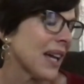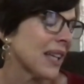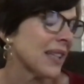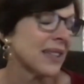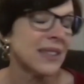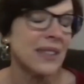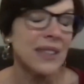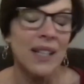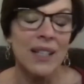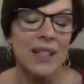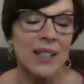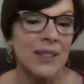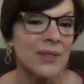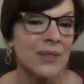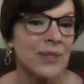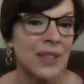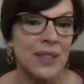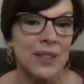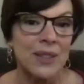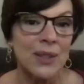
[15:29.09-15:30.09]

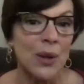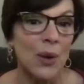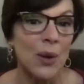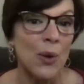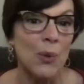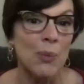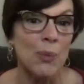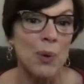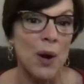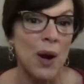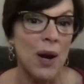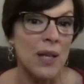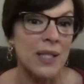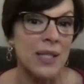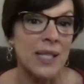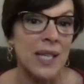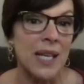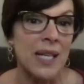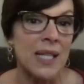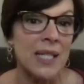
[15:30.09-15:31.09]
loved the whole
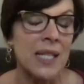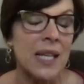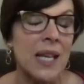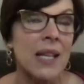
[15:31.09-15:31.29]
process.